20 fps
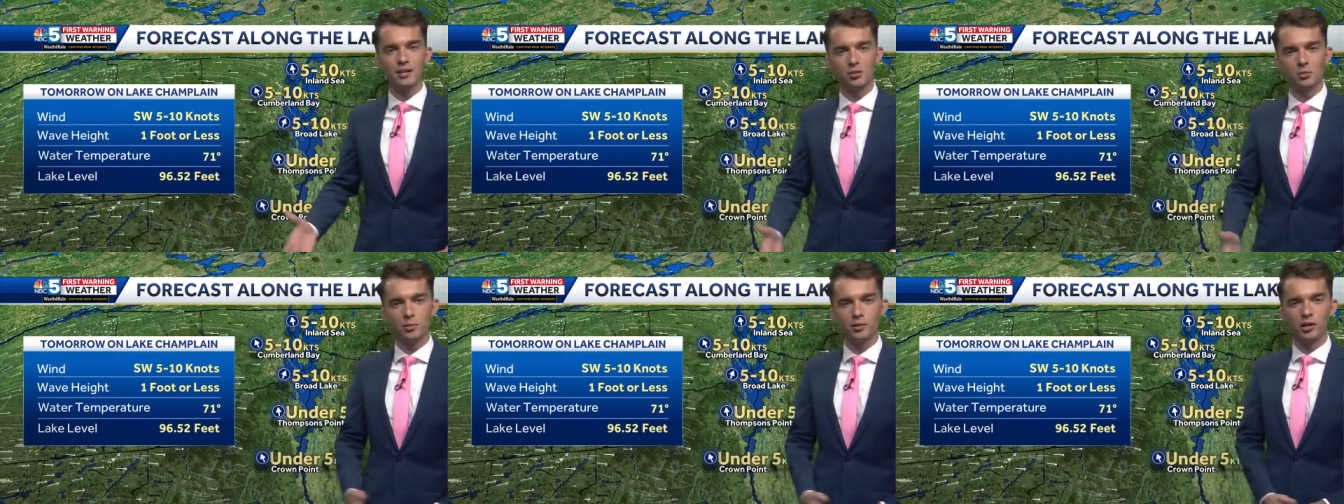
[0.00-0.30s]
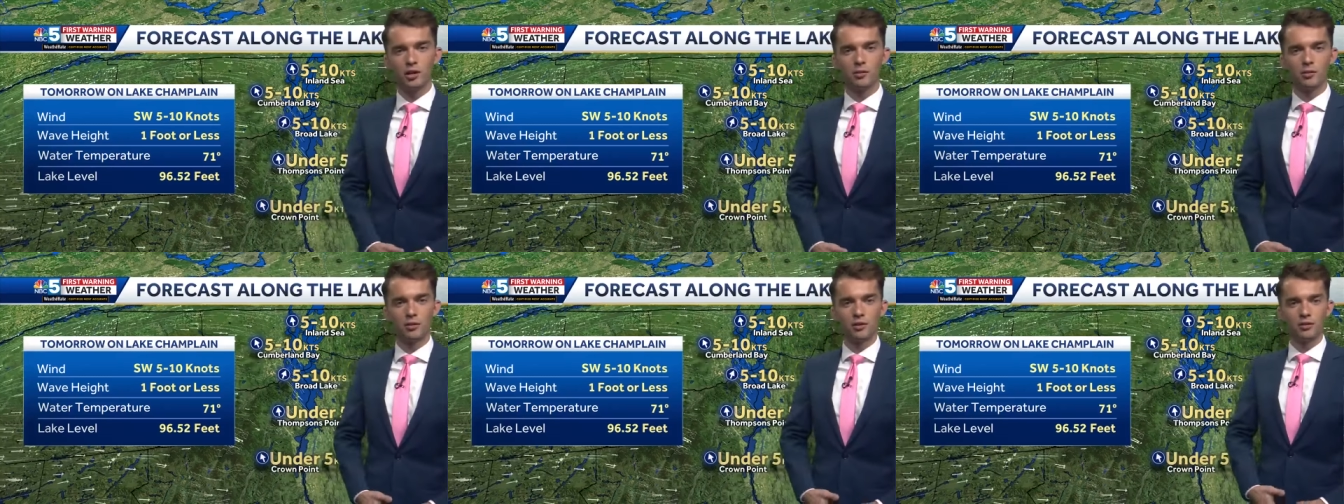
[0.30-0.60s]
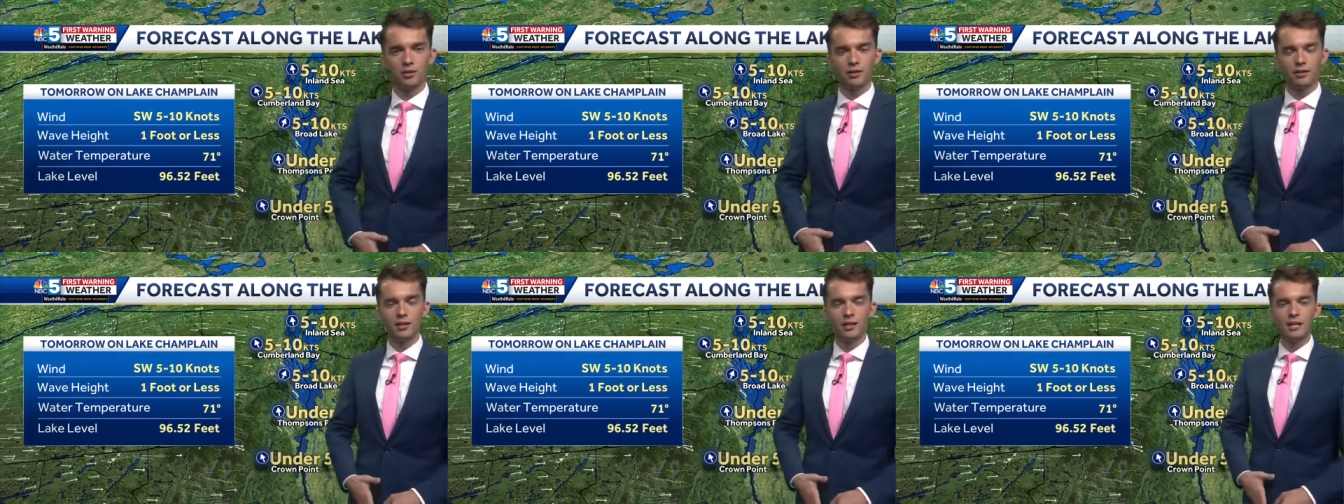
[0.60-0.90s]
as we go into
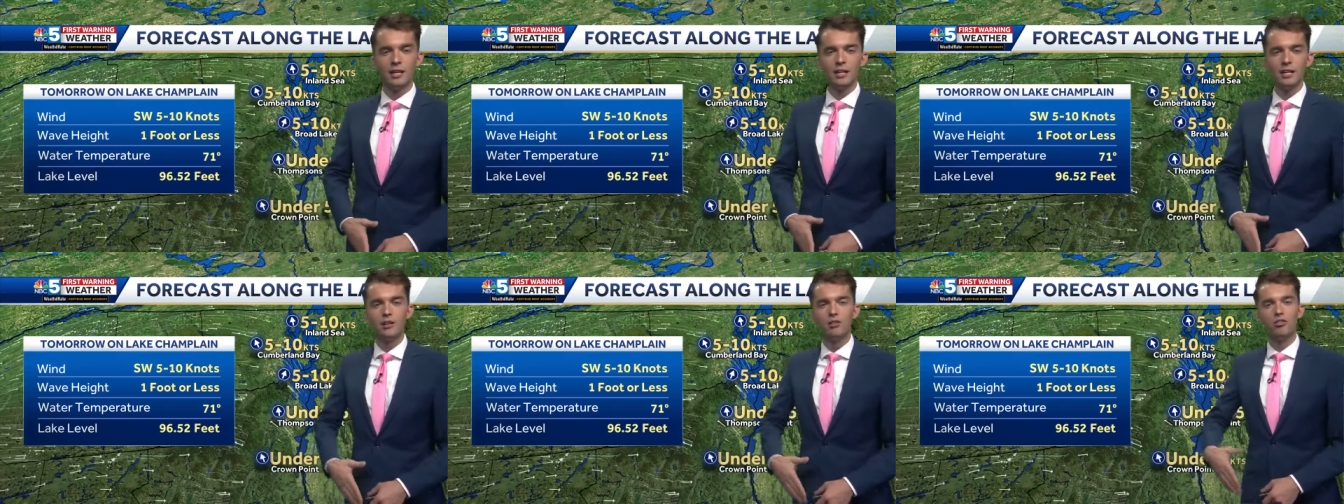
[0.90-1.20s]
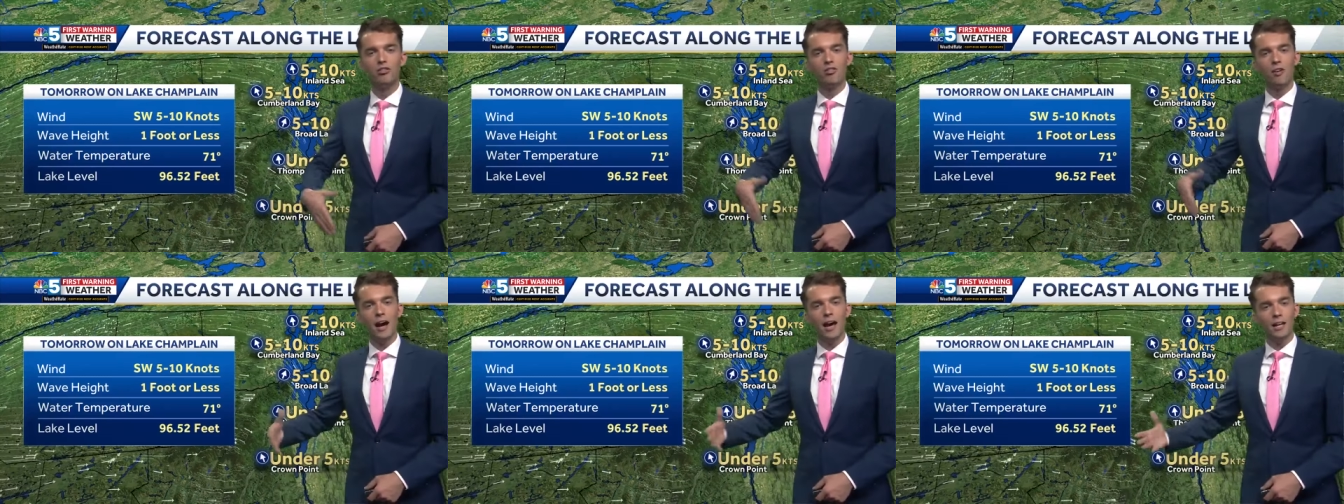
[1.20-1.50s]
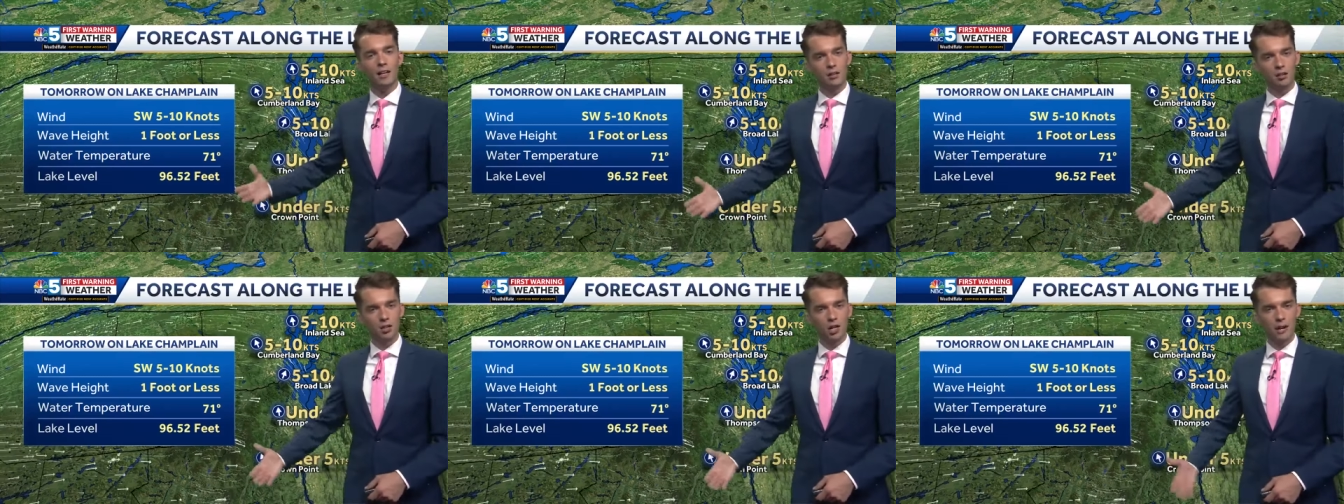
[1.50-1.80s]
the
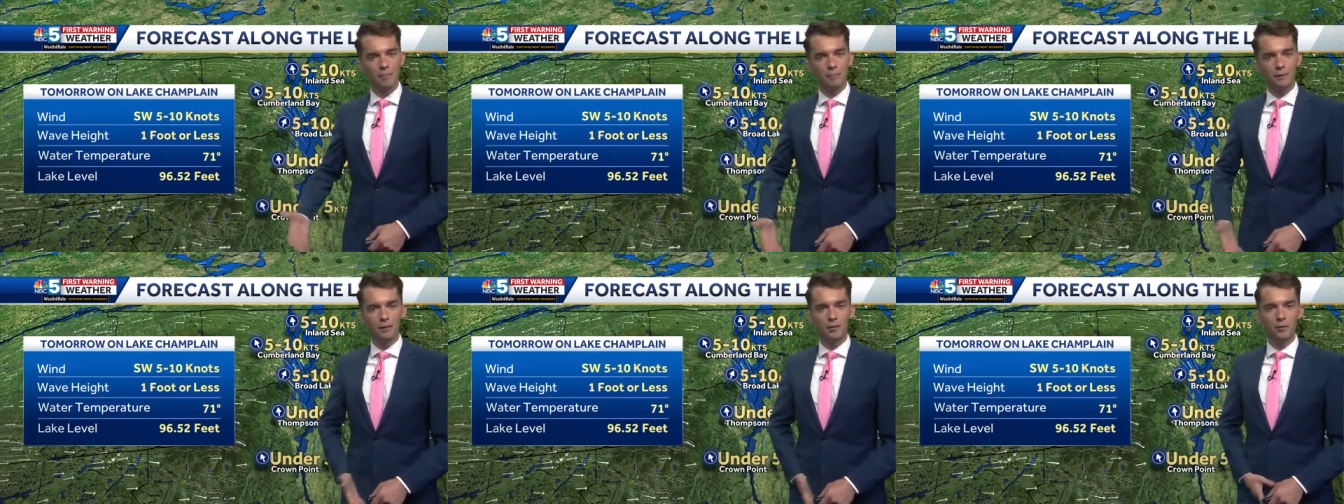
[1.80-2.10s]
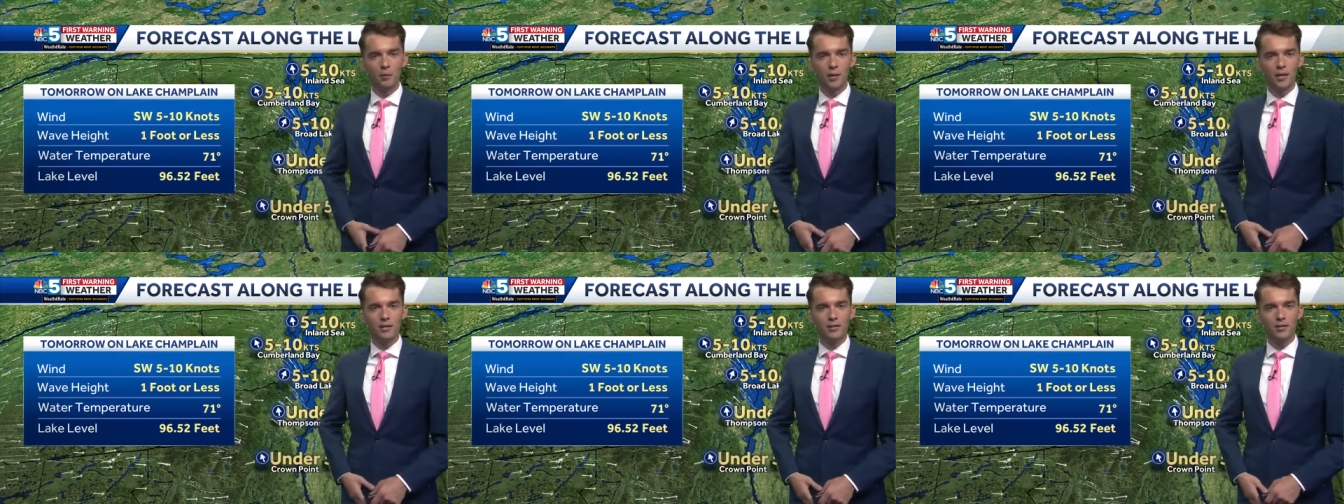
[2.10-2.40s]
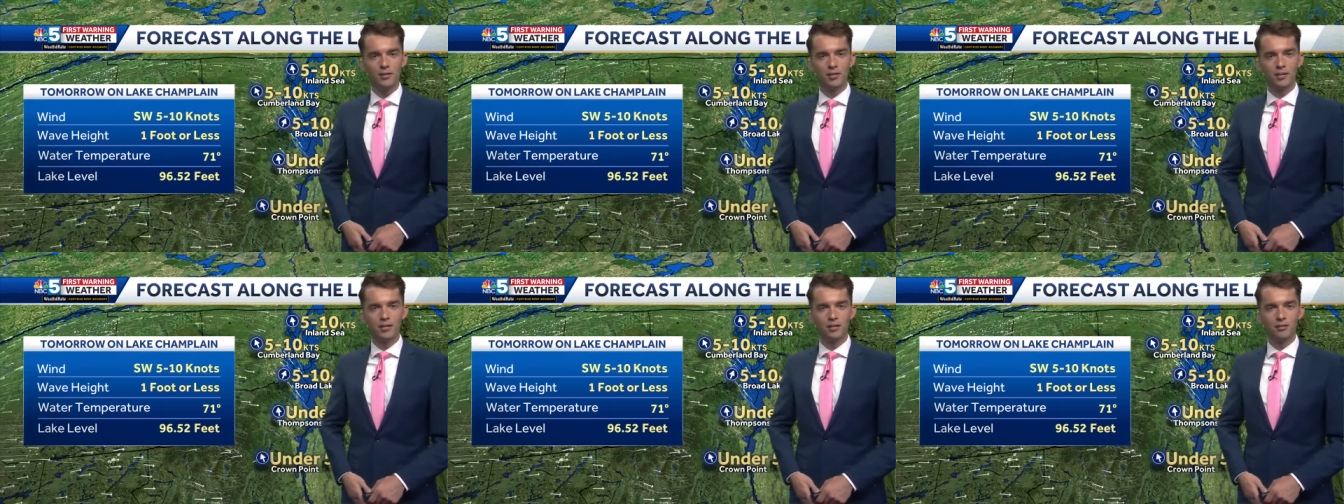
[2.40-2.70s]
final couple of
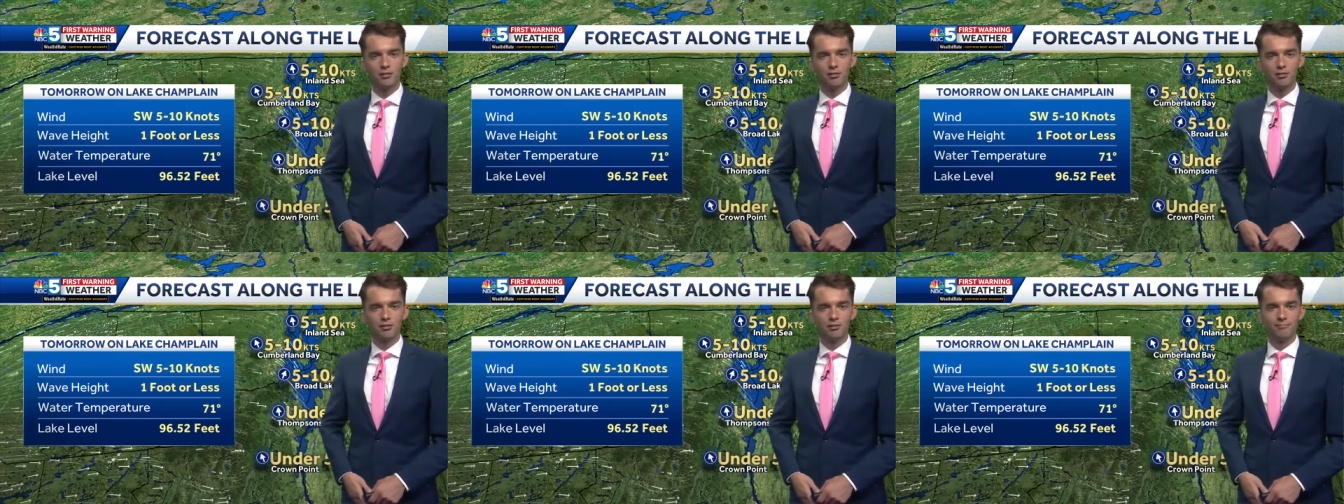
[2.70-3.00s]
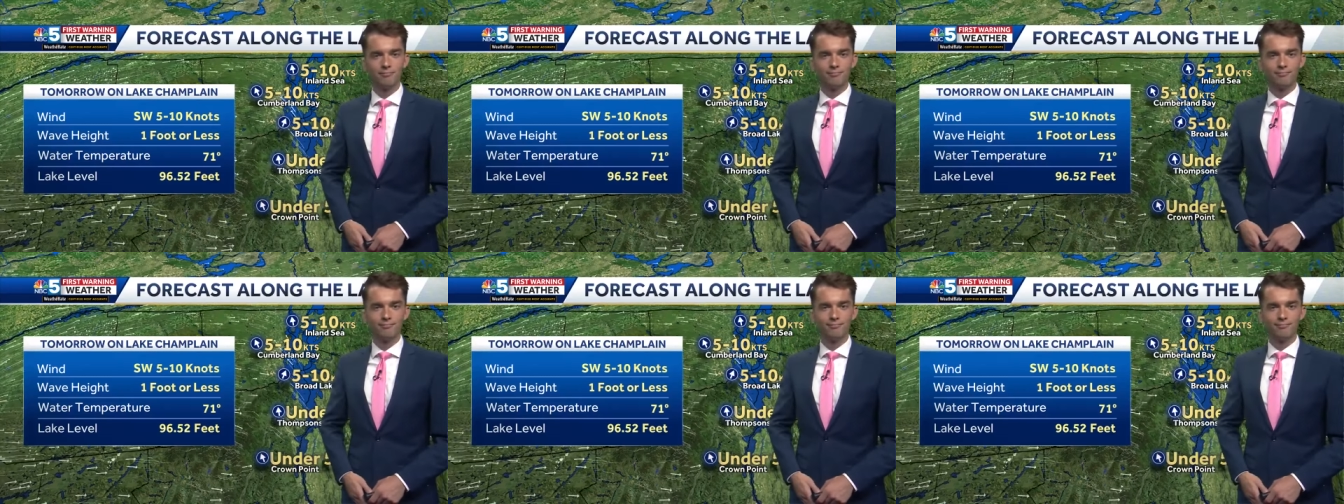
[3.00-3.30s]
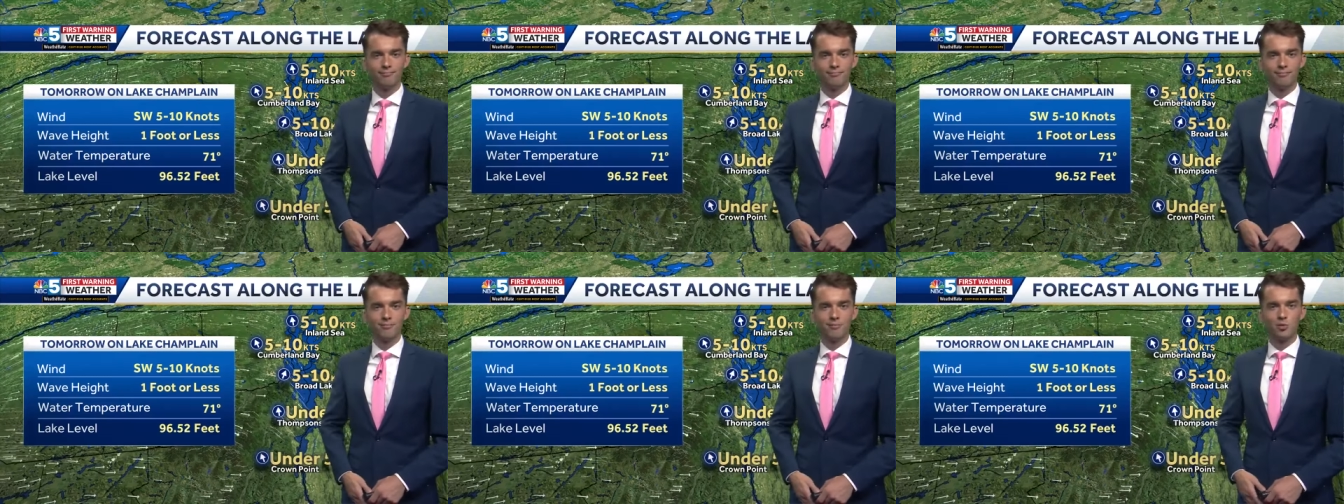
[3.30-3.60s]
weeks of
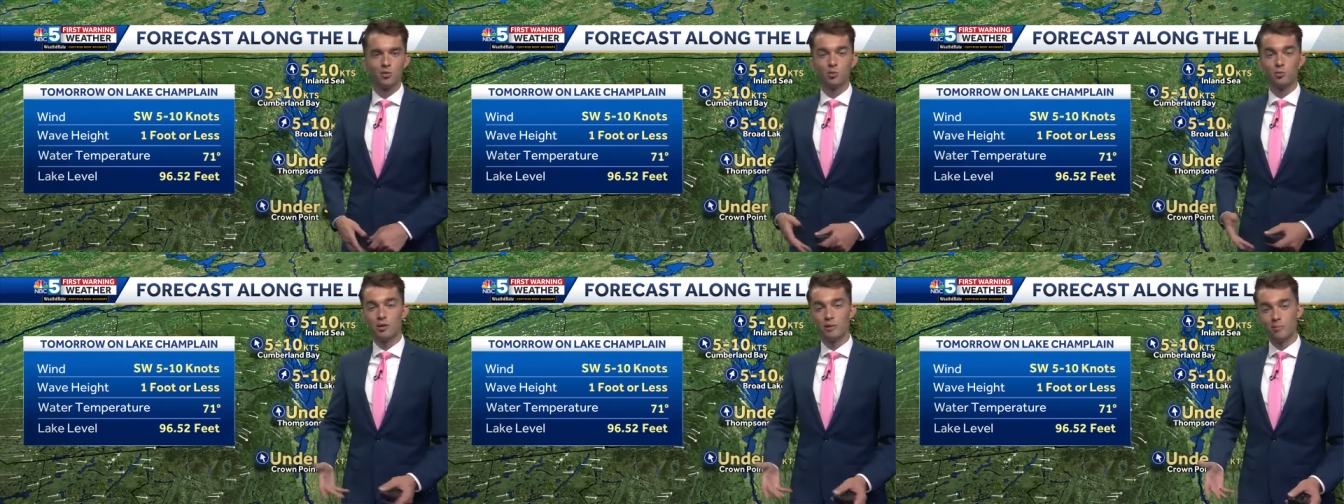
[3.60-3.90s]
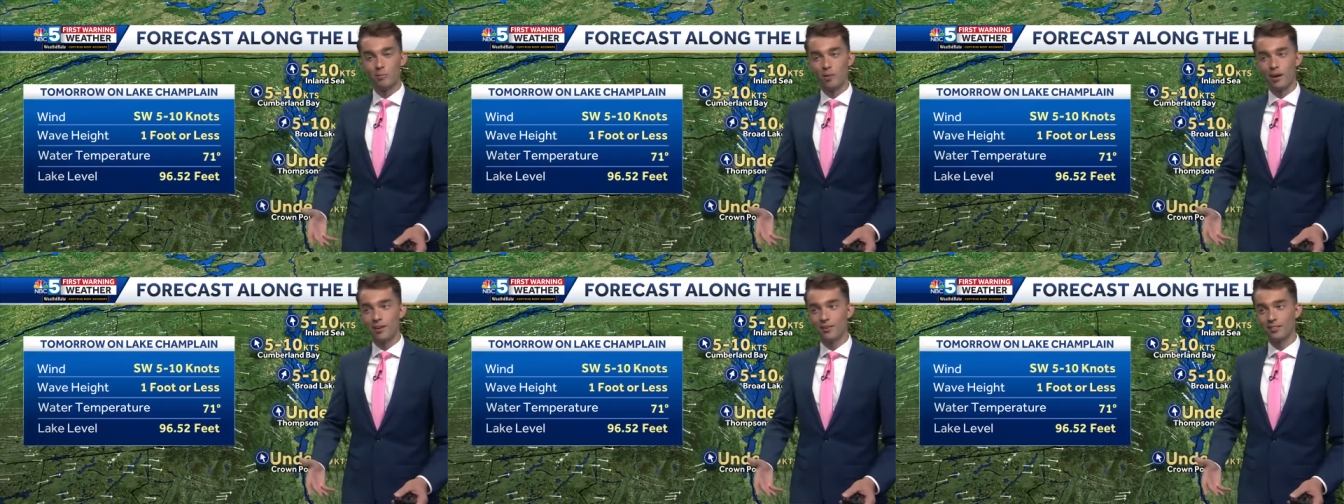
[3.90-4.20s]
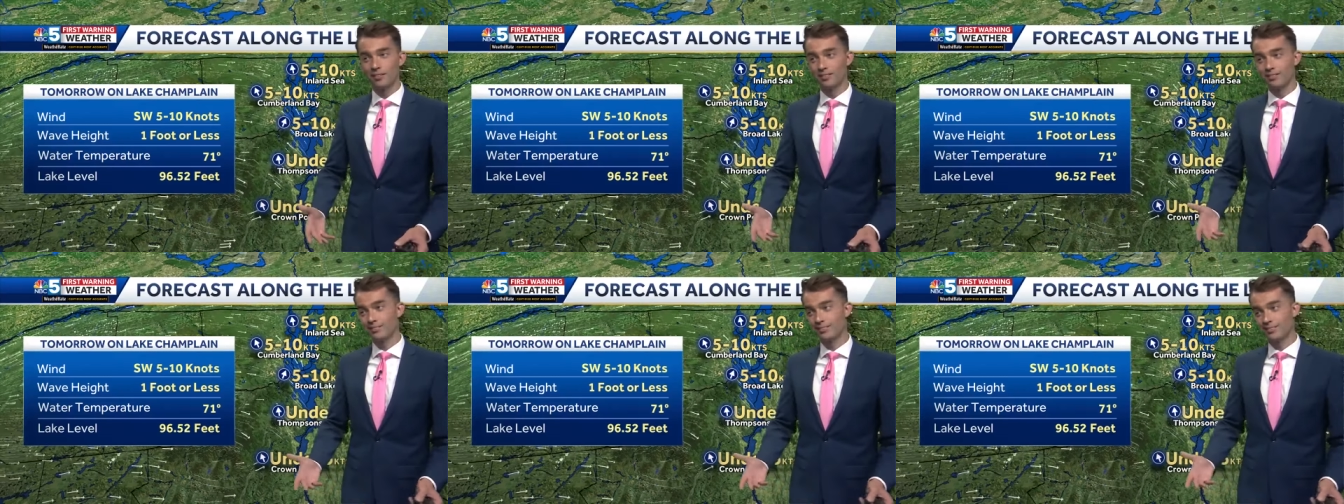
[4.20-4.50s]
swim
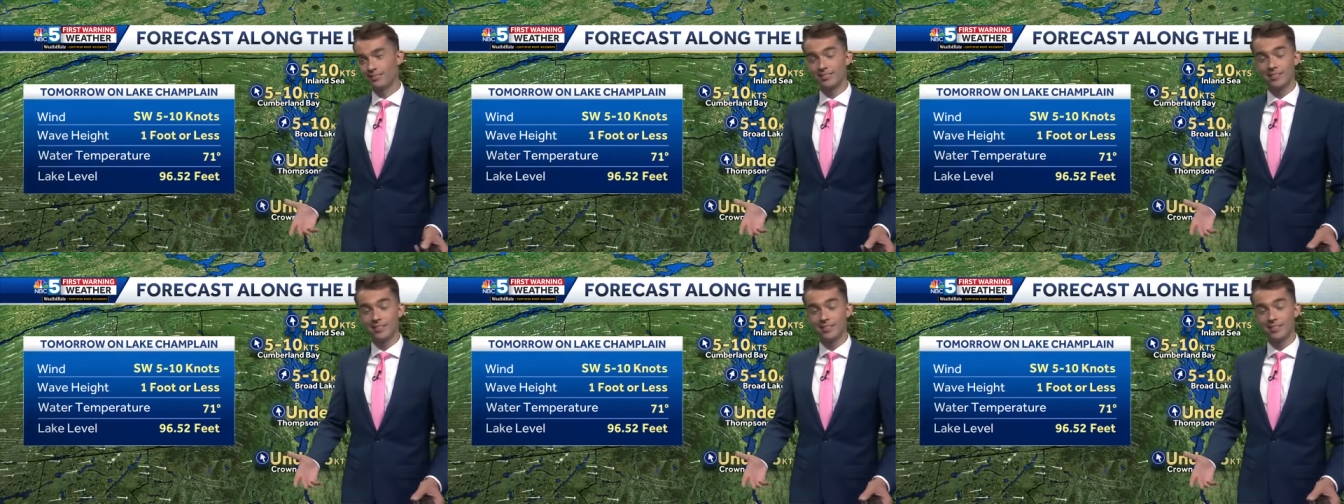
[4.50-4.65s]
weather.